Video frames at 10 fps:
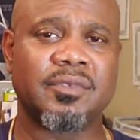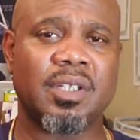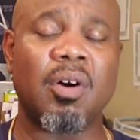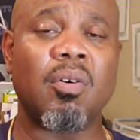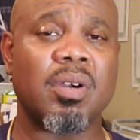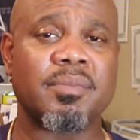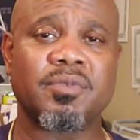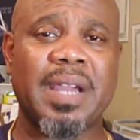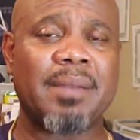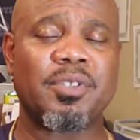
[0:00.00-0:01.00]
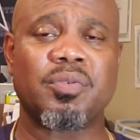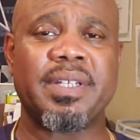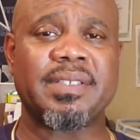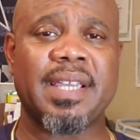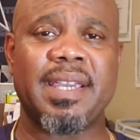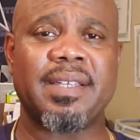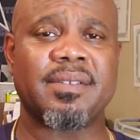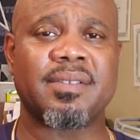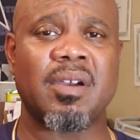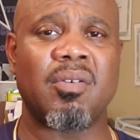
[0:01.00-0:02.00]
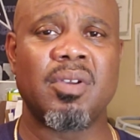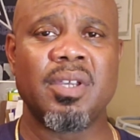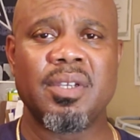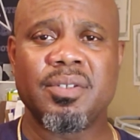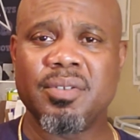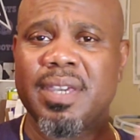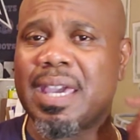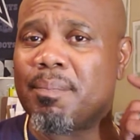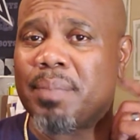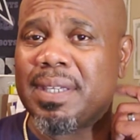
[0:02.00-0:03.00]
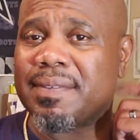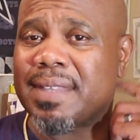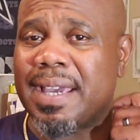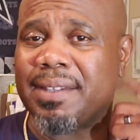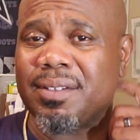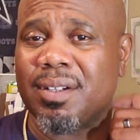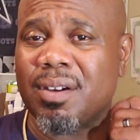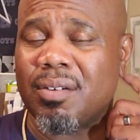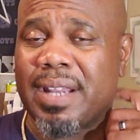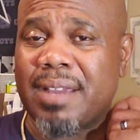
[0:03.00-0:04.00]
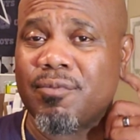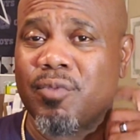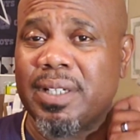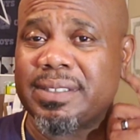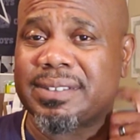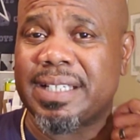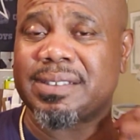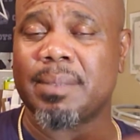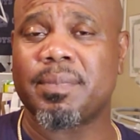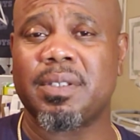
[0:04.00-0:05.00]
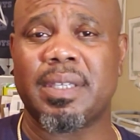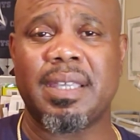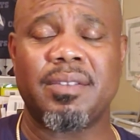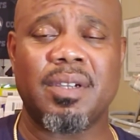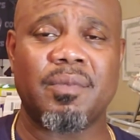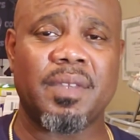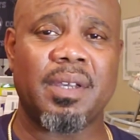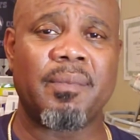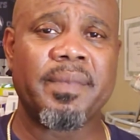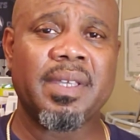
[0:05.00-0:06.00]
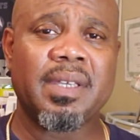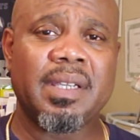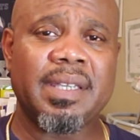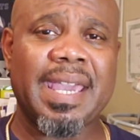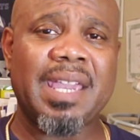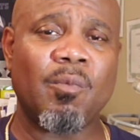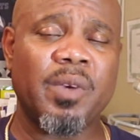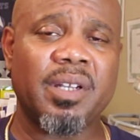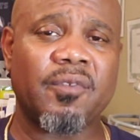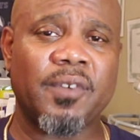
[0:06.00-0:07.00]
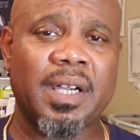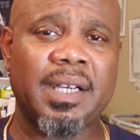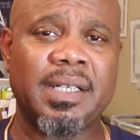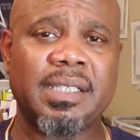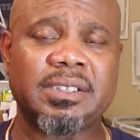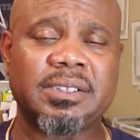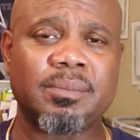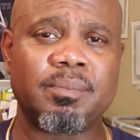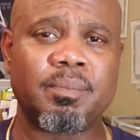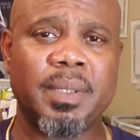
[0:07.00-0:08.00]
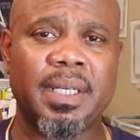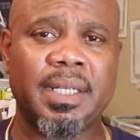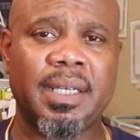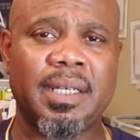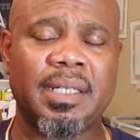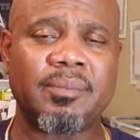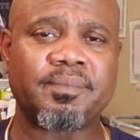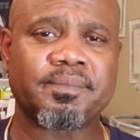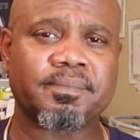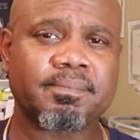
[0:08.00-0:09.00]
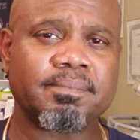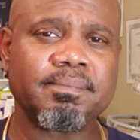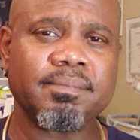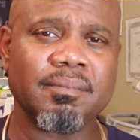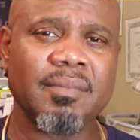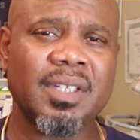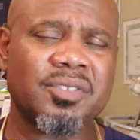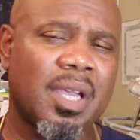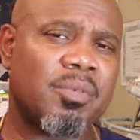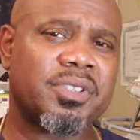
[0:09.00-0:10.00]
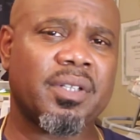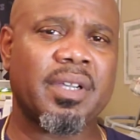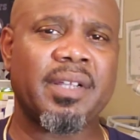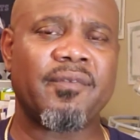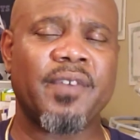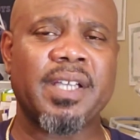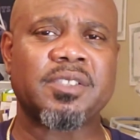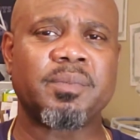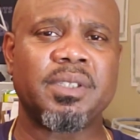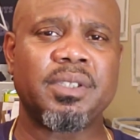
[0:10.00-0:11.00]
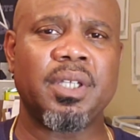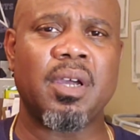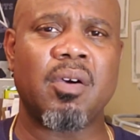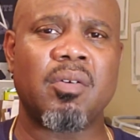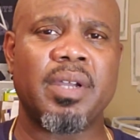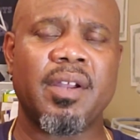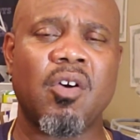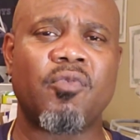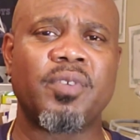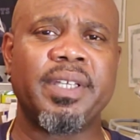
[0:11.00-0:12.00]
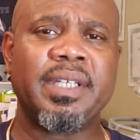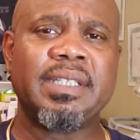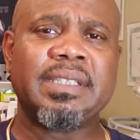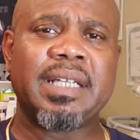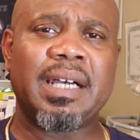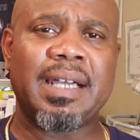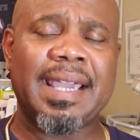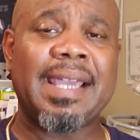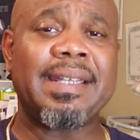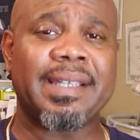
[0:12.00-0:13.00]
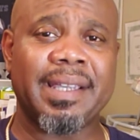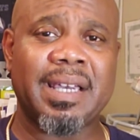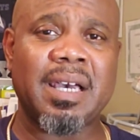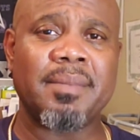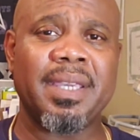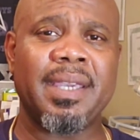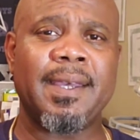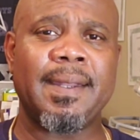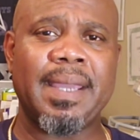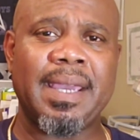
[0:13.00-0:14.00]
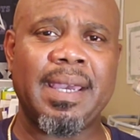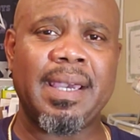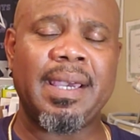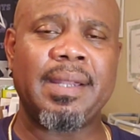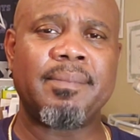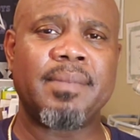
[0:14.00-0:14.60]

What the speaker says: arms, right in between his hands. So you can't beat that, and that really sets up the game winner for us. But so that was a good investment, and hopefully Andy can come in and